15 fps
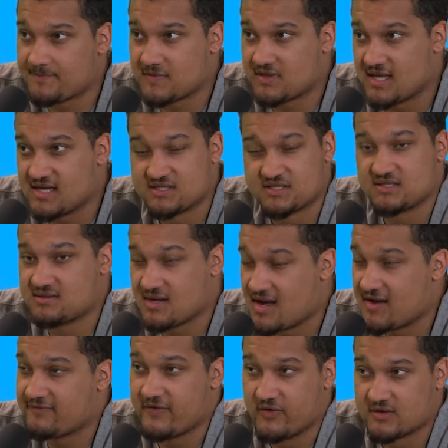they should
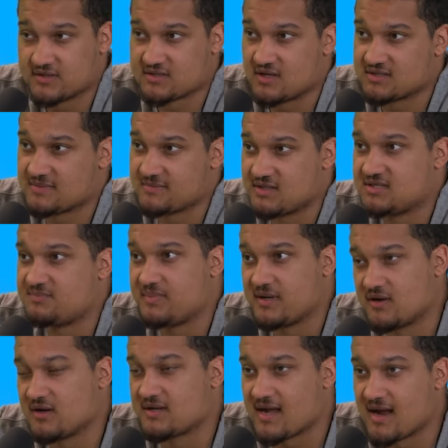not focus on some of these
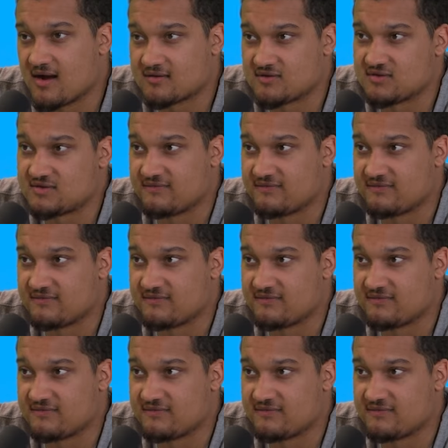bigger characters